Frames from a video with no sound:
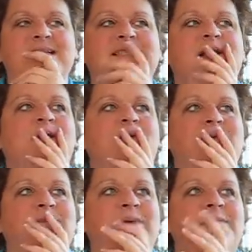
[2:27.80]
So,
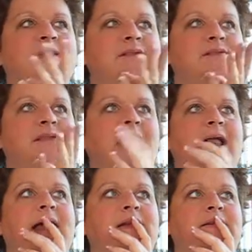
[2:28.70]
maybe I'll do
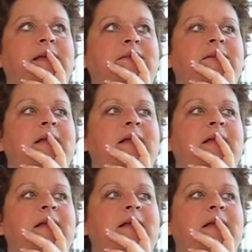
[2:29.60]
that. I don't know.